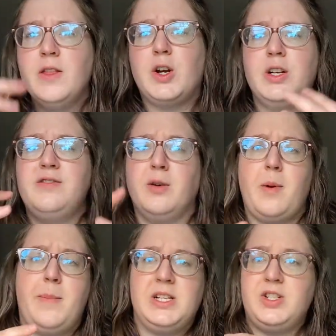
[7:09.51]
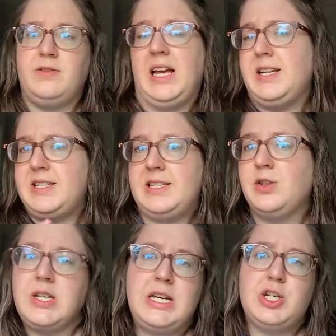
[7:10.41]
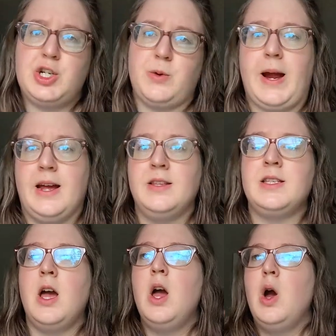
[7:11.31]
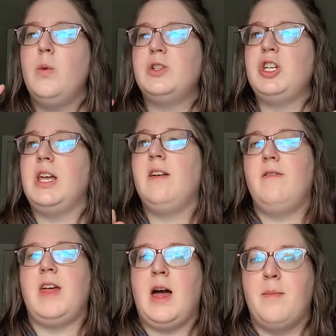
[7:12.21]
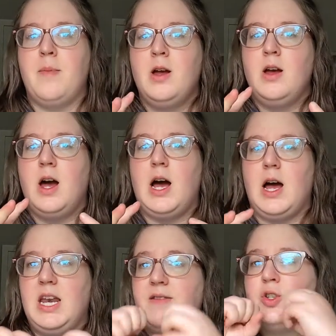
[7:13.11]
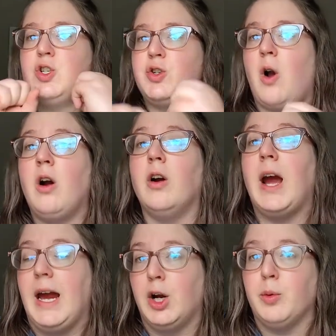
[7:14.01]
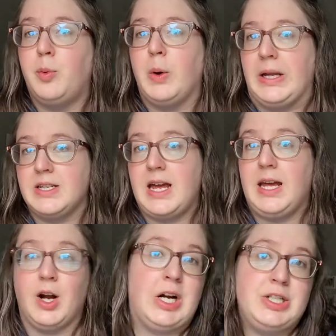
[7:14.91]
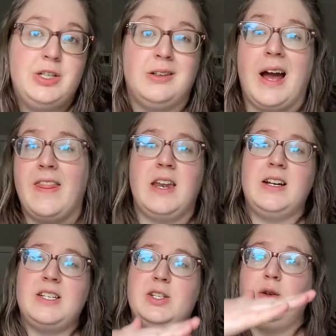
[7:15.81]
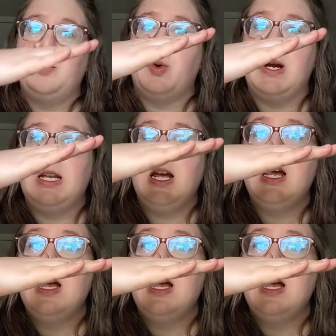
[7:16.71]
They're gonna form a bunch of like silky strands, which give them an even stronger anchor point to hang on to. And then at a certain point,